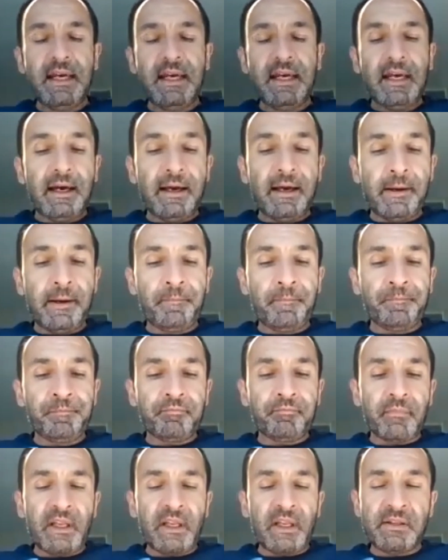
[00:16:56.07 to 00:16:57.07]

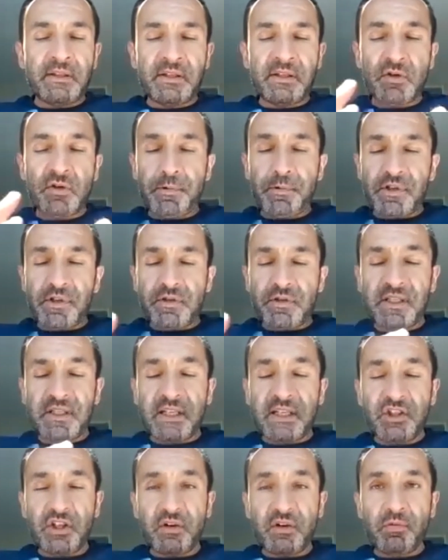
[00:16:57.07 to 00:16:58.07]
The super
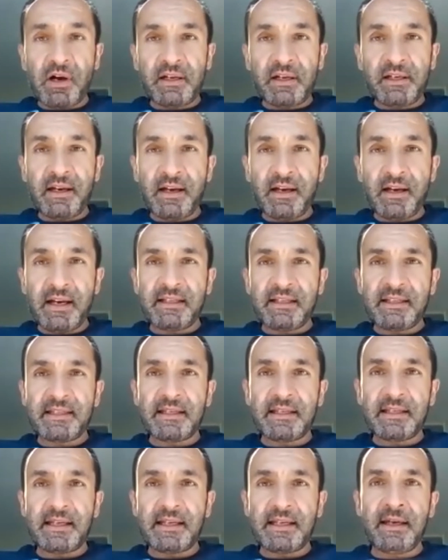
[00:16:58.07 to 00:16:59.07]
strategic one
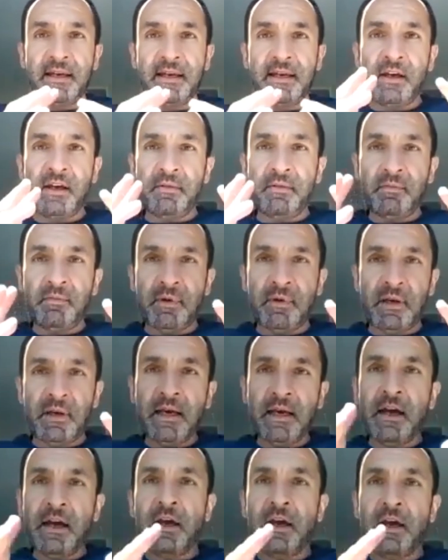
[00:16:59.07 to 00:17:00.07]
has
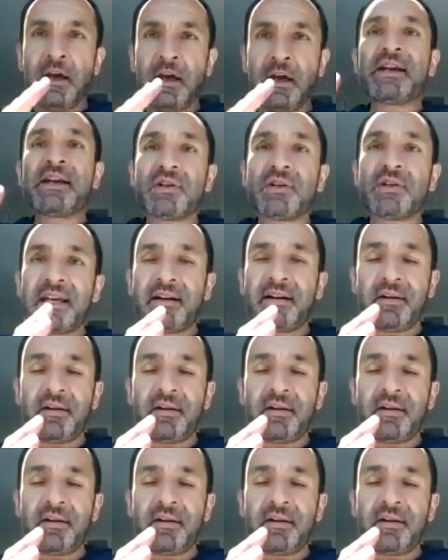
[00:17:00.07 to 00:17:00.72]
a questionnaire